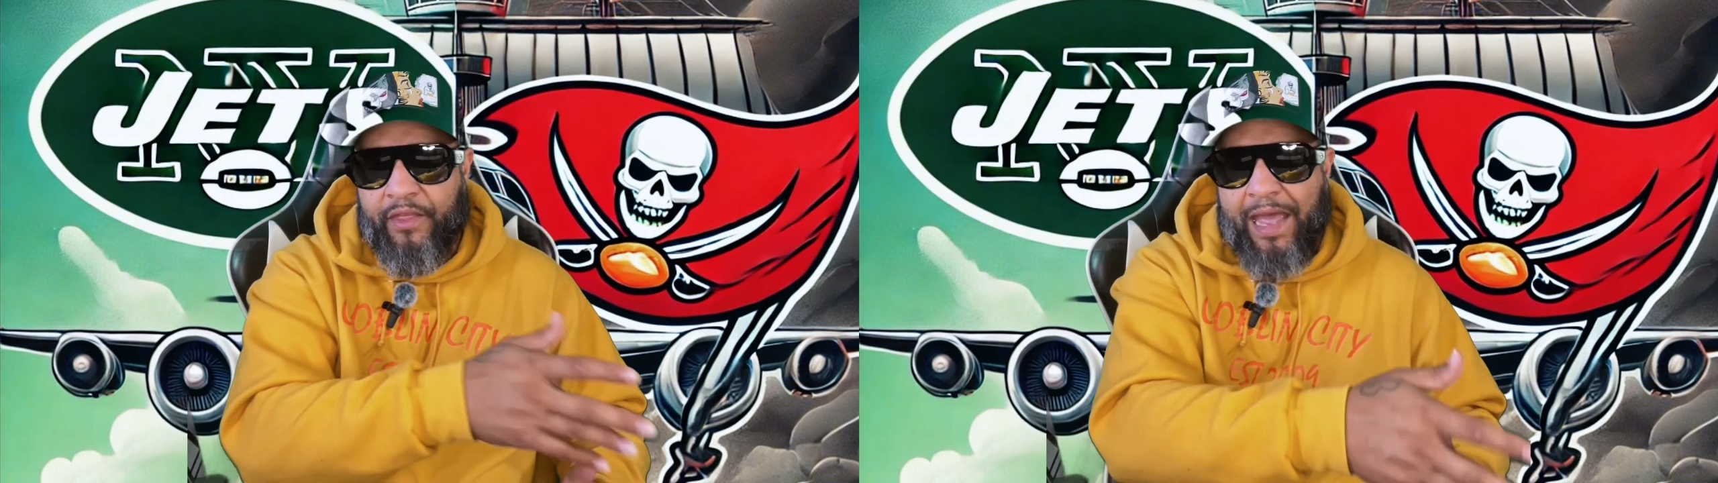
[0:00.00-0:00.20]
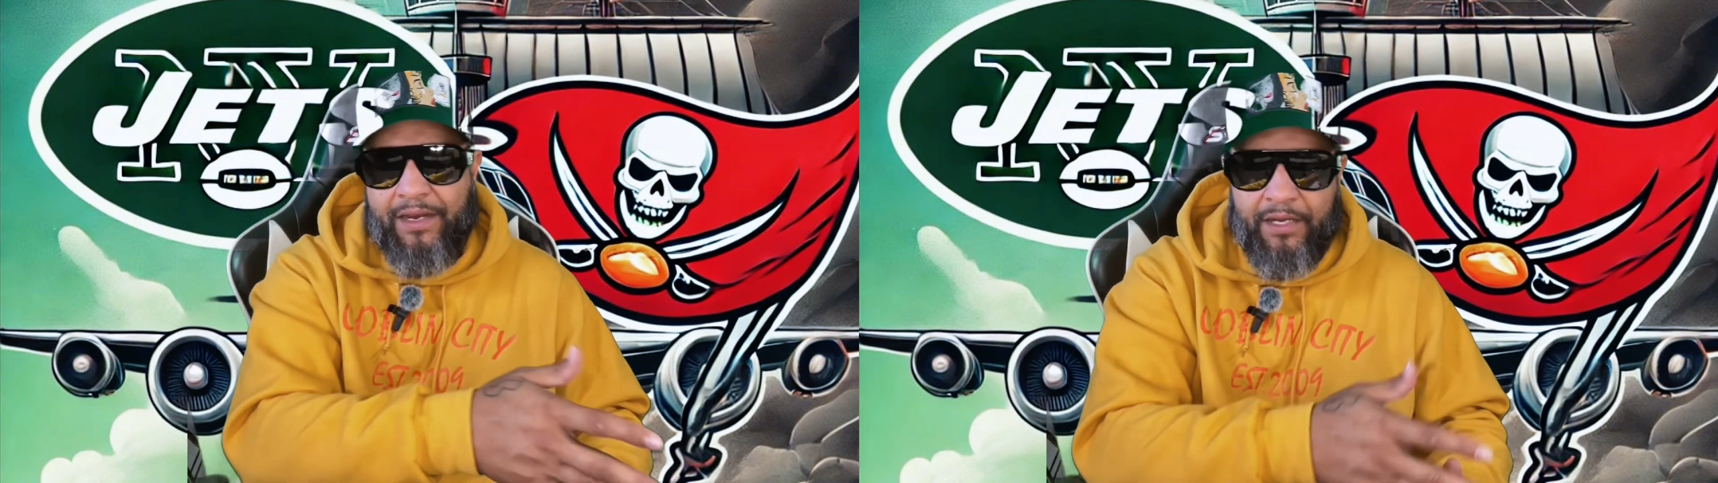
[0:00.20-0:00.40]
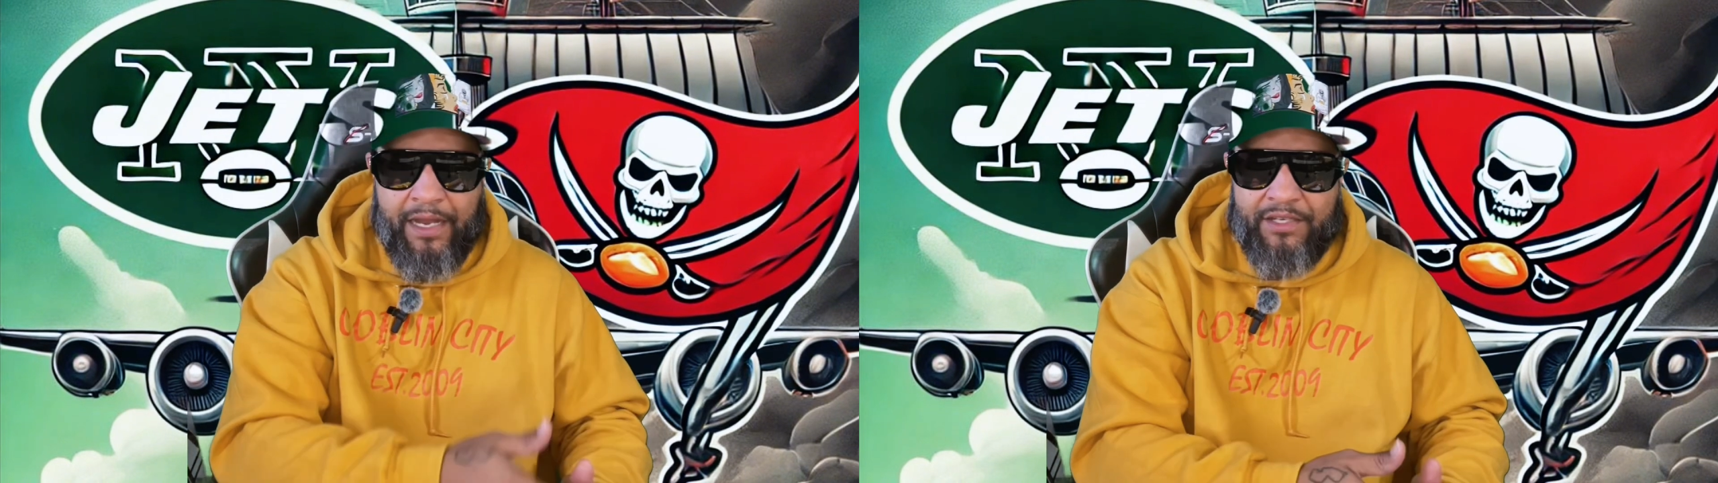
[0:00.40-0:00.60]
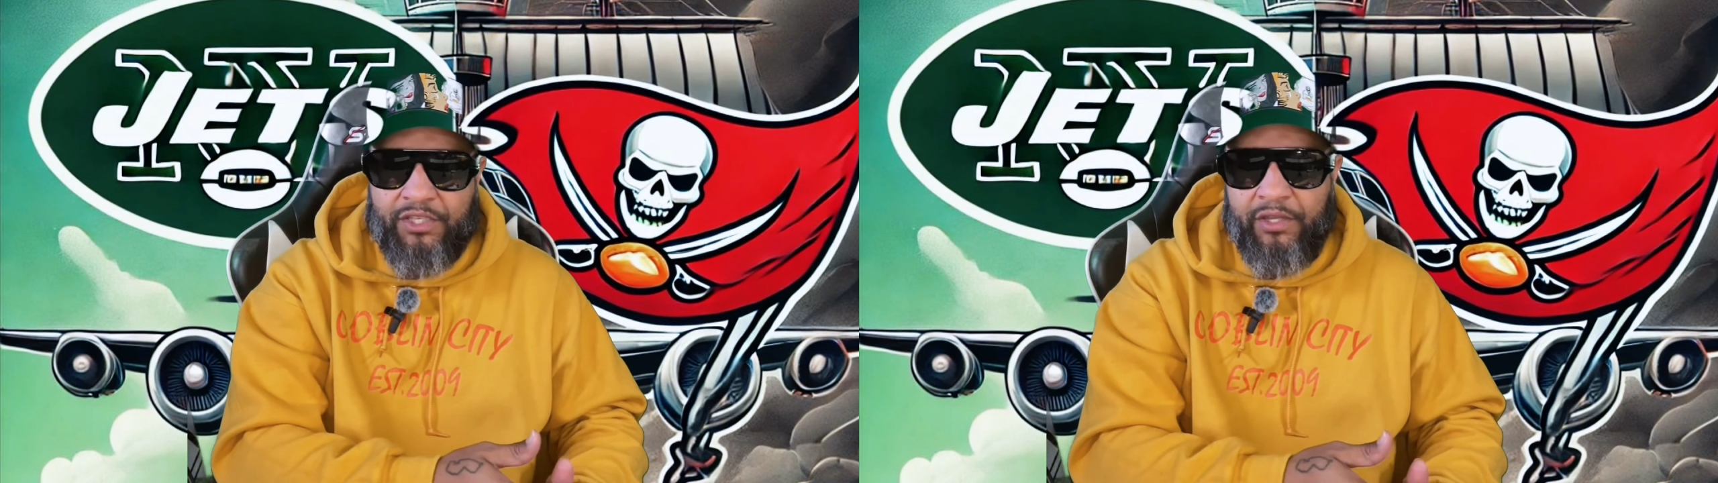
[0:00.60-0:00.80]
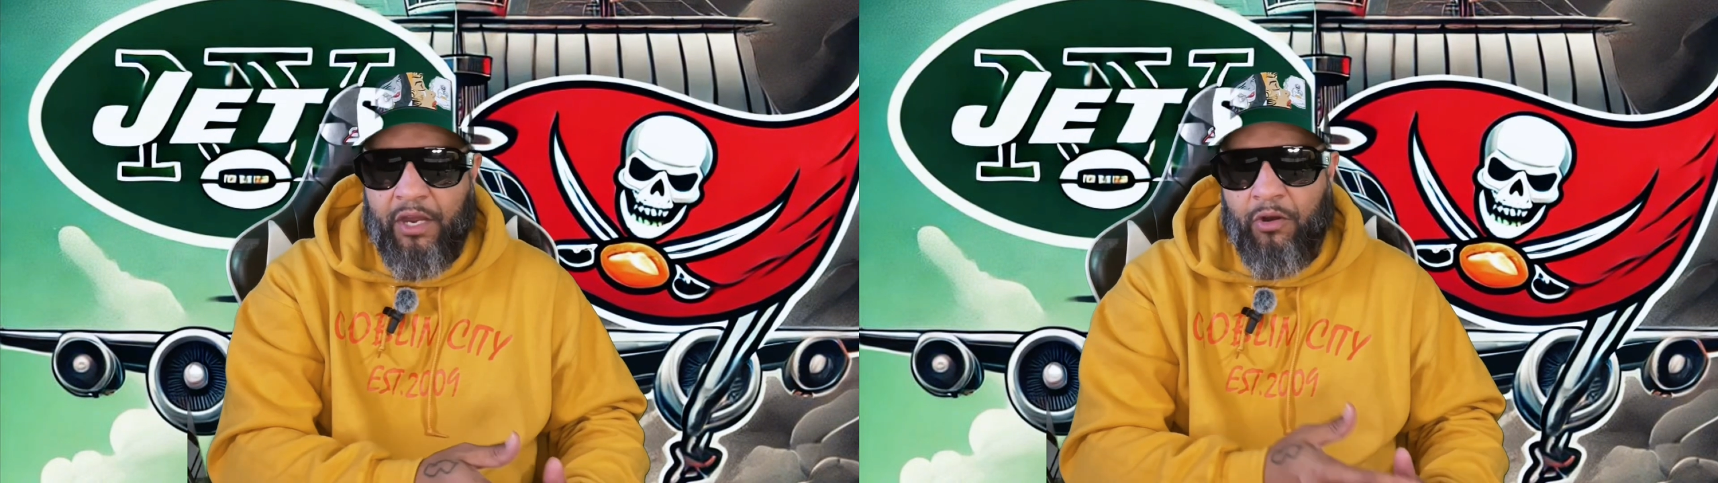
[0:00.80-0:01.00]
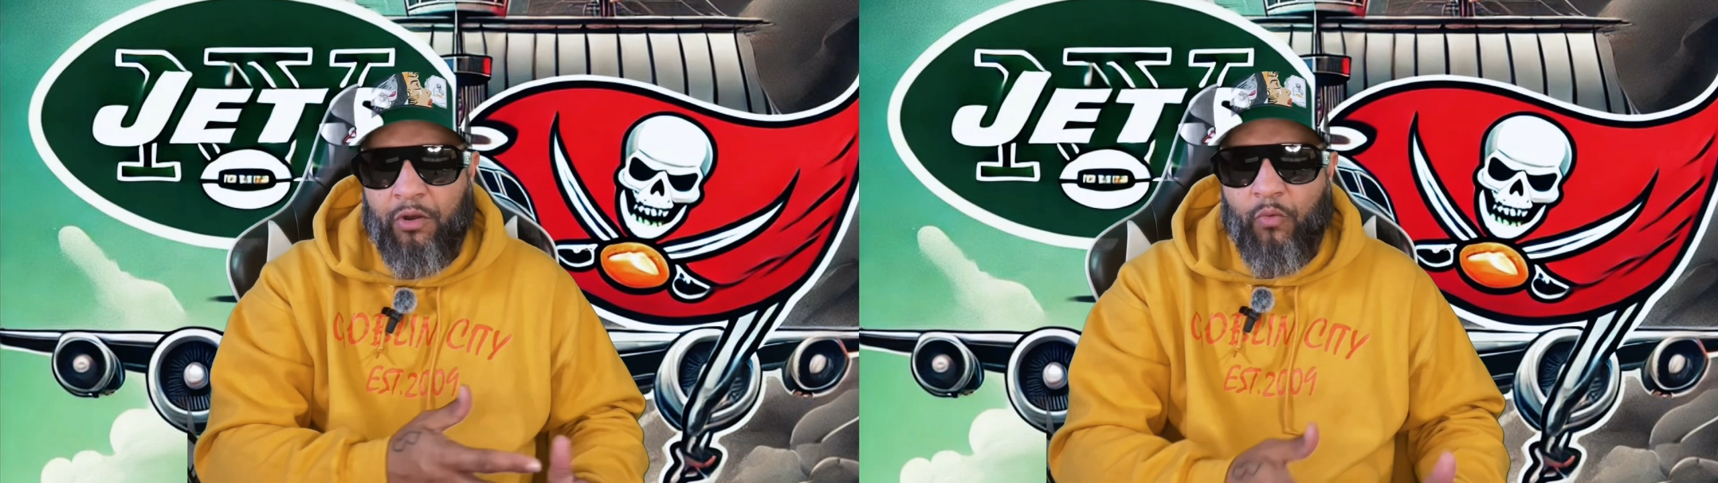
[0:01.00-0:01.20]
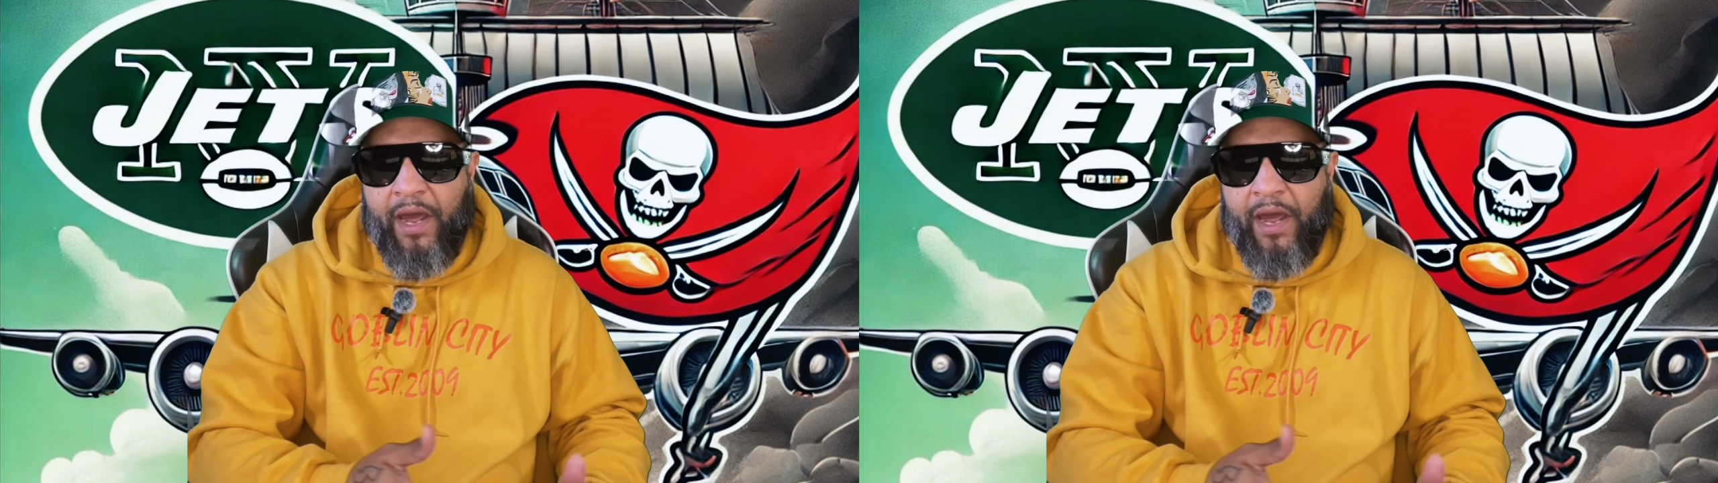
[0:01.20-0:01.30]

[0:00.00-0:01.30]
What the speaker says: that connection there on